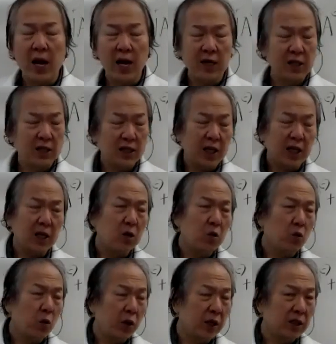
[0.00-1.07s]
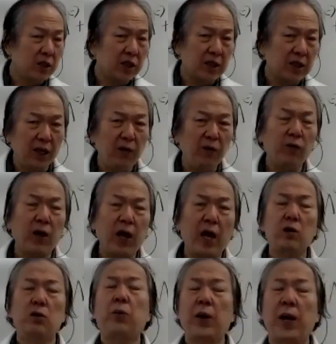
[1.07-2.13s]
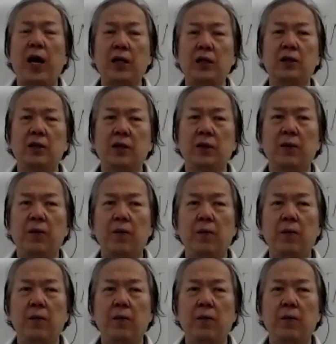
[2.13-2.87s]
anything receive H plus,